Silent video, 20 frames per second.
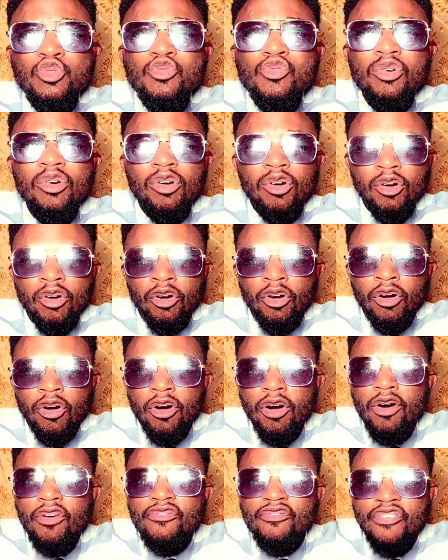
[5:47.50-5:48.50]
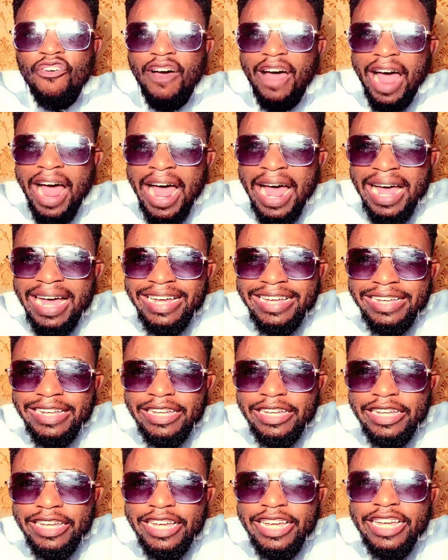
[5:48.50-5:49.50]
do cover
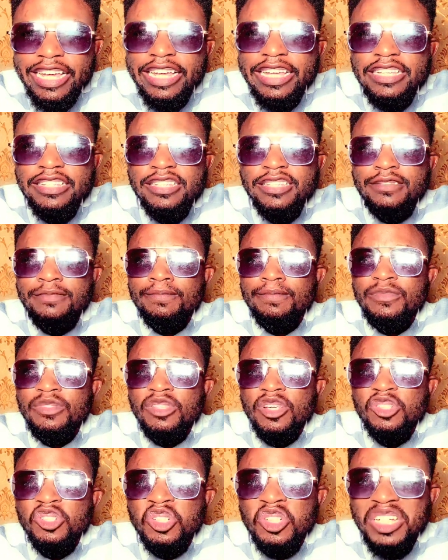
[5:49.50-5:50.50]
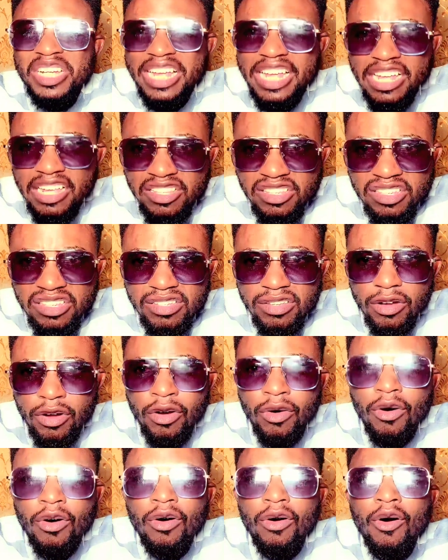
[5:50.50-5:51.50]
his cheeks
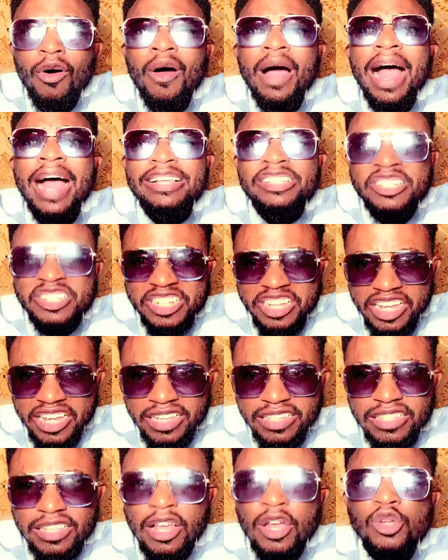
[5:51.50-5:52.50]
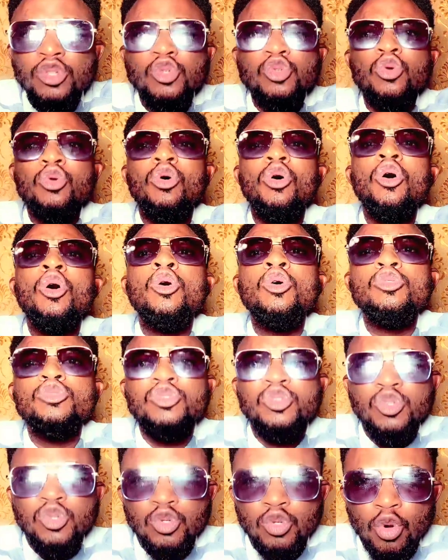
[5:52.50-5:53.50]
or, or, or our cheeks. So
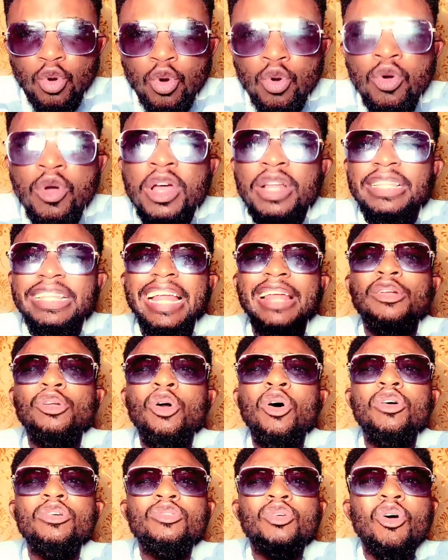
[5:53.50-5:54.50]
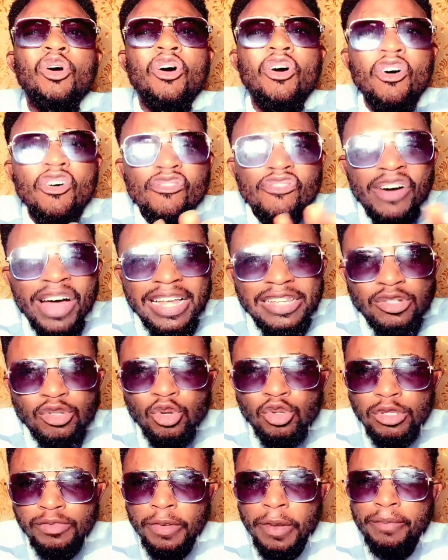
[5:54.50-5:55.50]
also the Lord covers
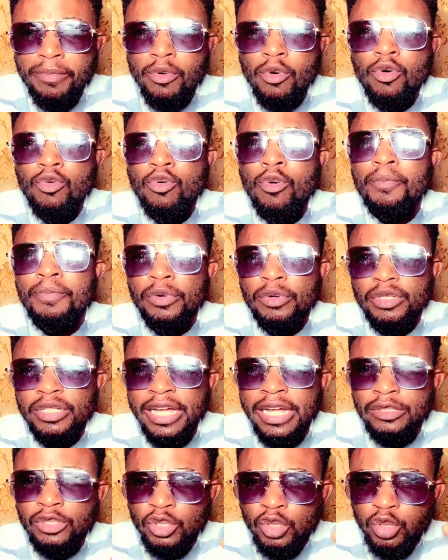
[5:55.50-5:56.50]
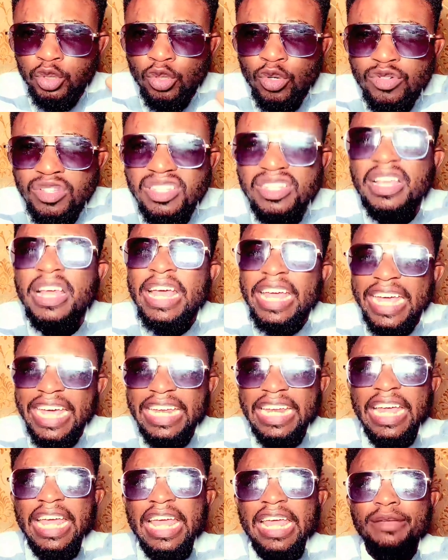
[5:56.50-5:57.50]
those people who put their trust
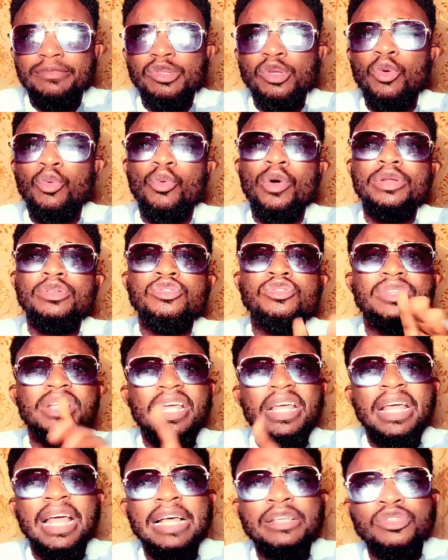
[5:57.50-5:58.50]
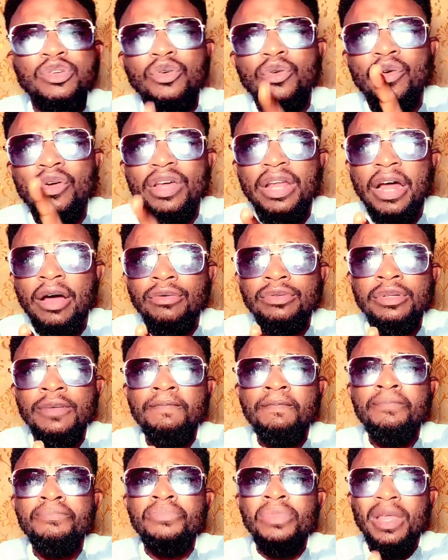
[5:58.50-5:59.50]
in him. So today, as you're going out,
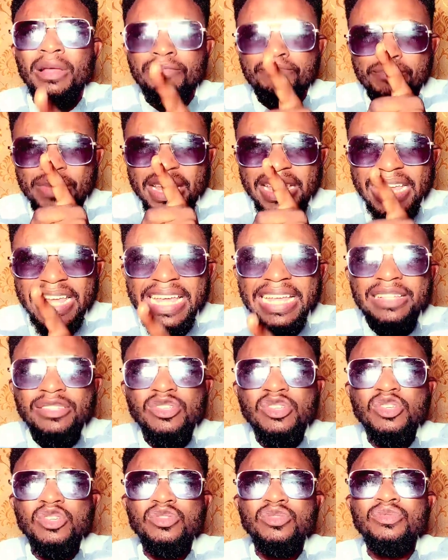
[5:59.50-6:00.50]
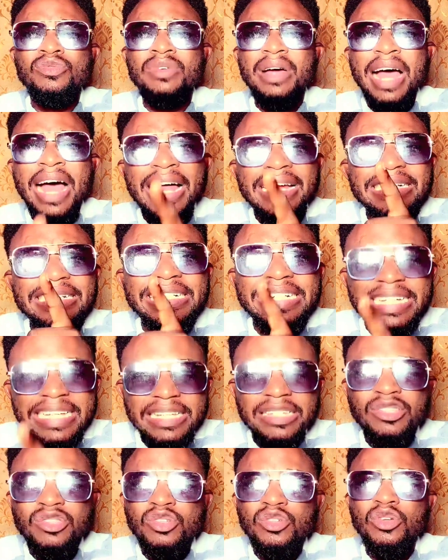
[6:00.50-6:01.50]
begin to add
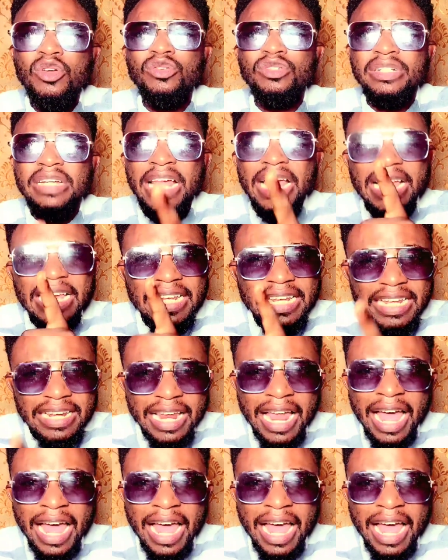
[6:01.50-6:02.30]
this to your daily